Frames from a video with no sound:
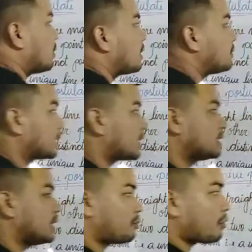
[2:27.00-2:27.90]
the Kangi
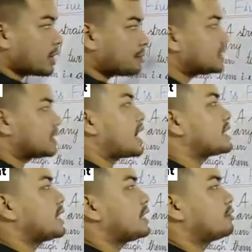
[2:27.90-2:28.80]
point amadi kai delay
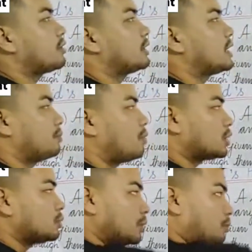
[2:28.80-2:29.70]
no Kangi.
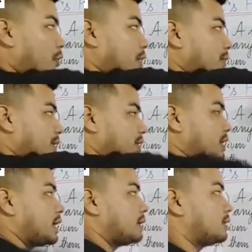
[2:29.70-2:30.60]
Adubu point amadis lady.
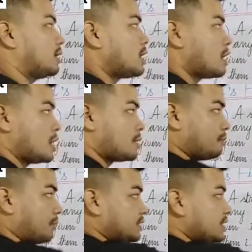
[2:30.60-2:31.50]

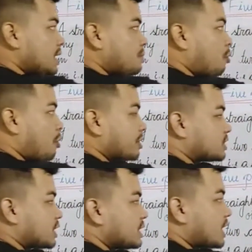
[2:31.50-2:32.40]
Masigi points they
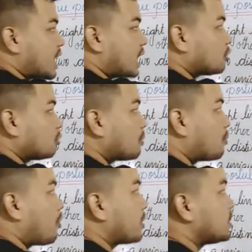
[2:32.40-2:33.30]
na atopo
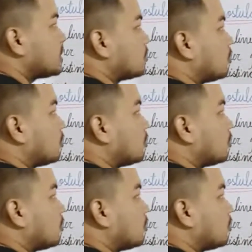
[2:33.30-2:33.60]
points in do.